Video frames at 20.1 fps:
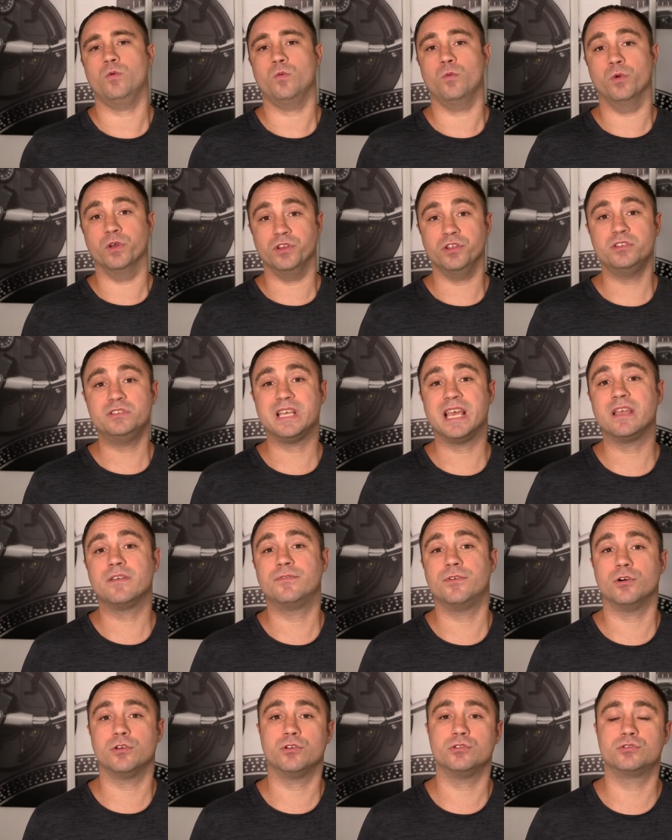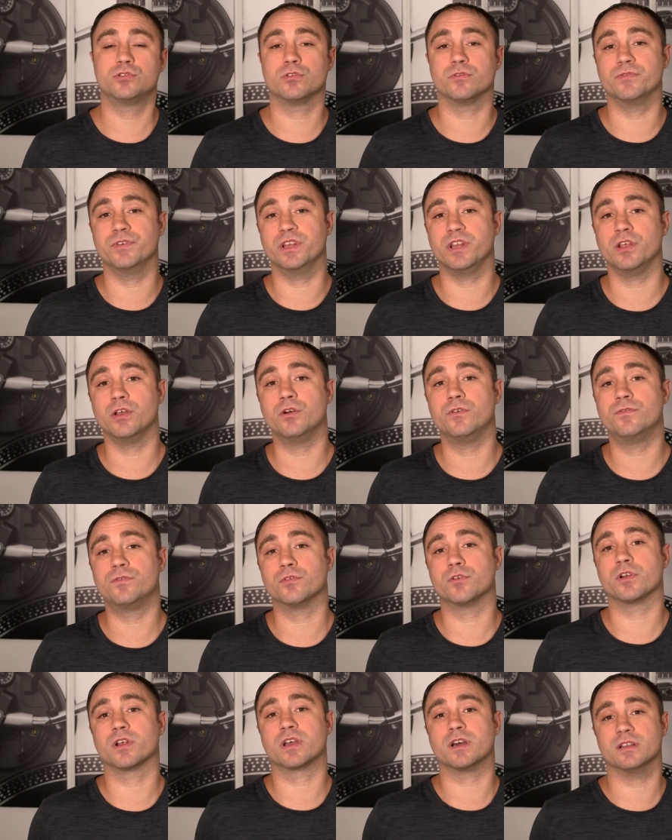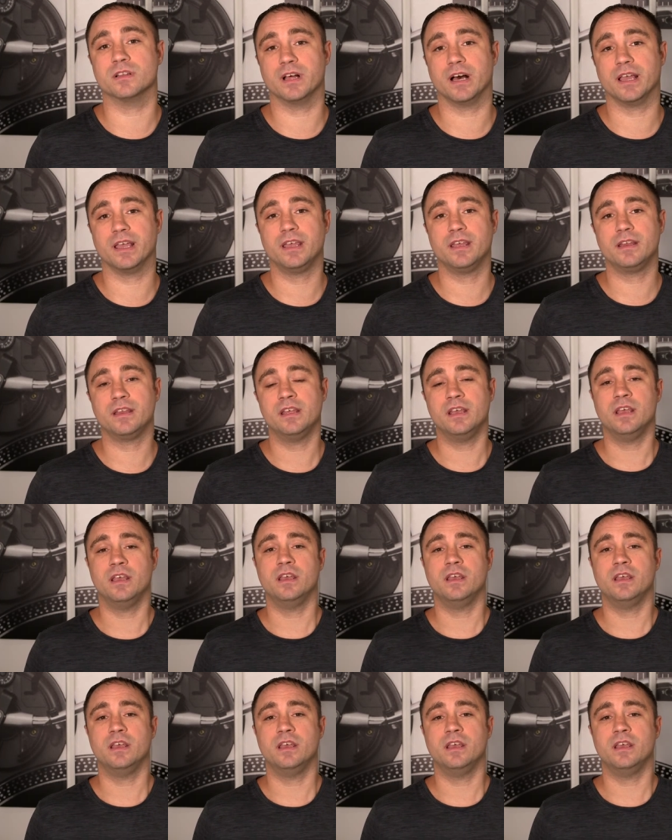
When you take photos or video for a client,